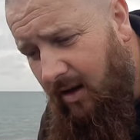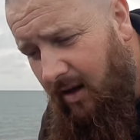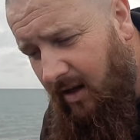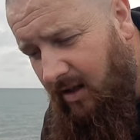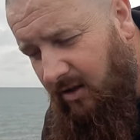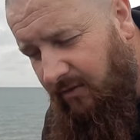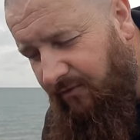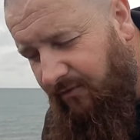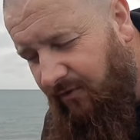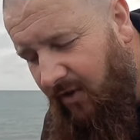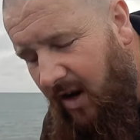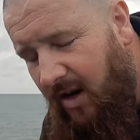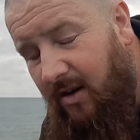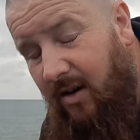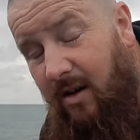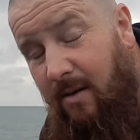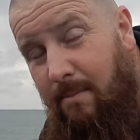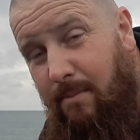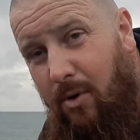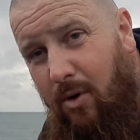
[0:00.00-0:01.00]
It's
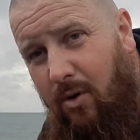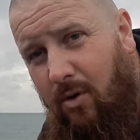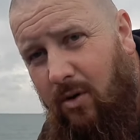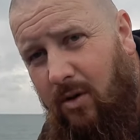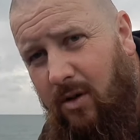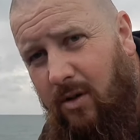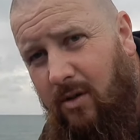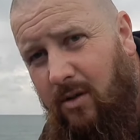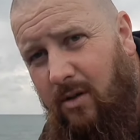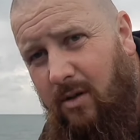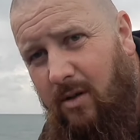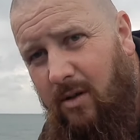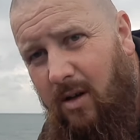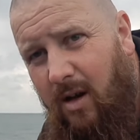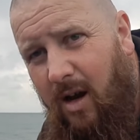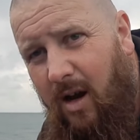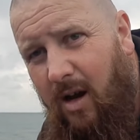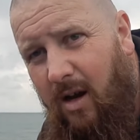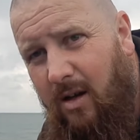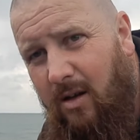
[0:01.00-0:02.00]
very important.
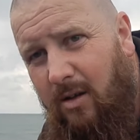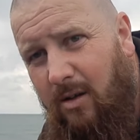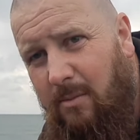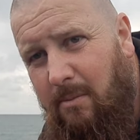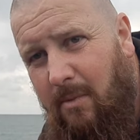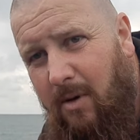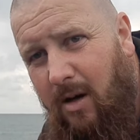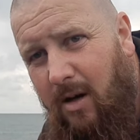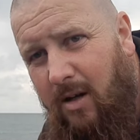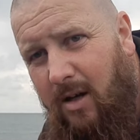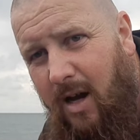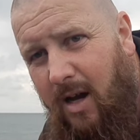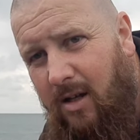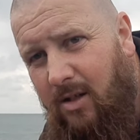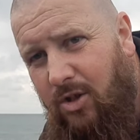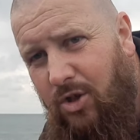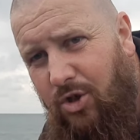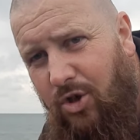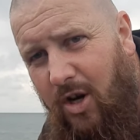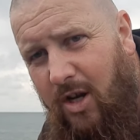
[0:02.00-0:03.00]

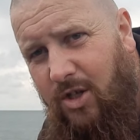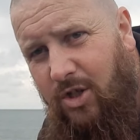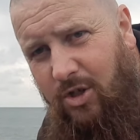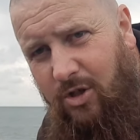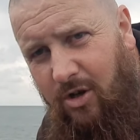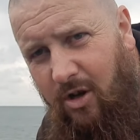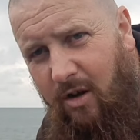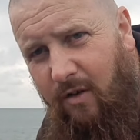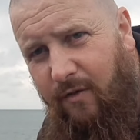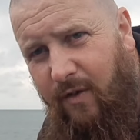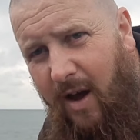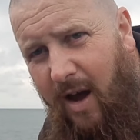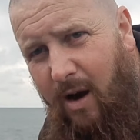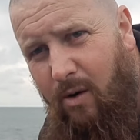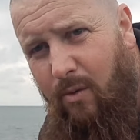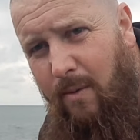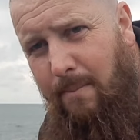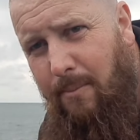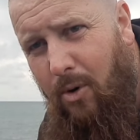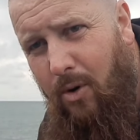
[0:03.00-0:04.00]
Can't stress enough
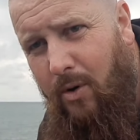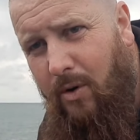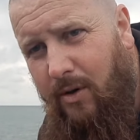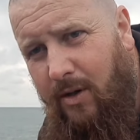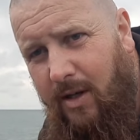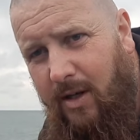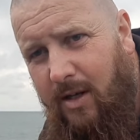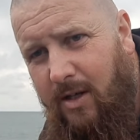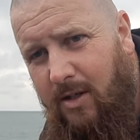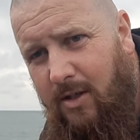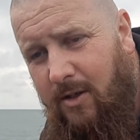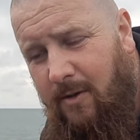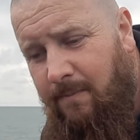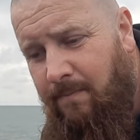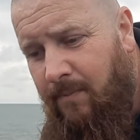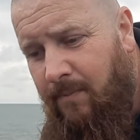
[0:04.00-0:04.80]
how important it is.